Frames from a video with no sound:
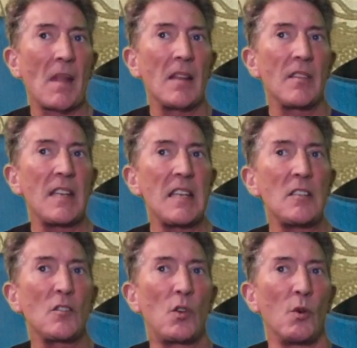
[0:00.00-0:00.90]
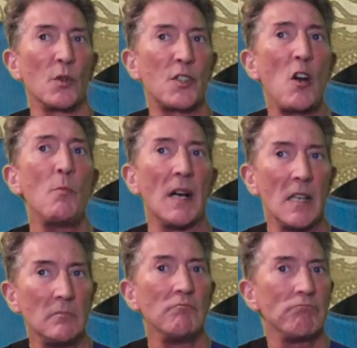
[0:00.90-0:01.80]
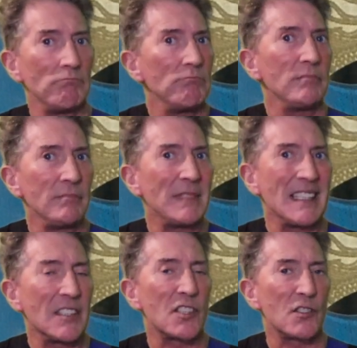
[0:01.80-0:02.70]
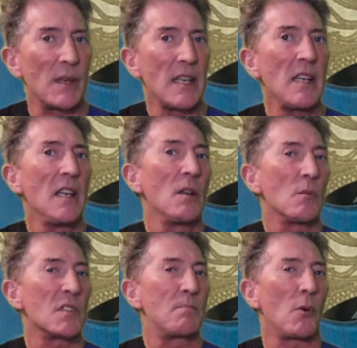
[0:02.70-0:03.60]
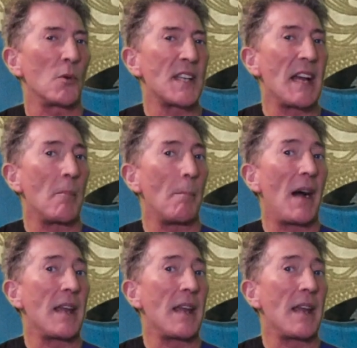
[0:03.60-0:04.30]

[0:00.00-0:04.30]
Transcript: the Cordoba industry was bought out by